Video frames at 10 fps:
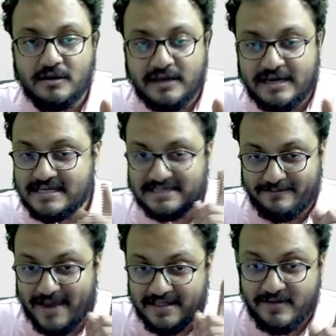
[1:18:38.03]
he does
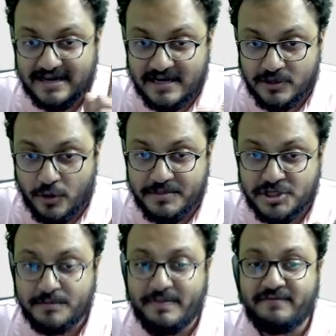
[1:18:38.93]
by the way he didn't go
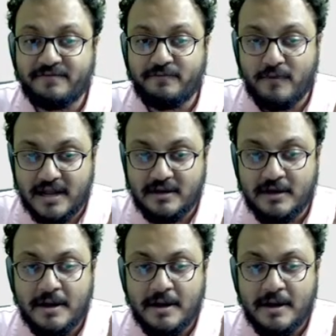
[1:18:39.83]
bishop f1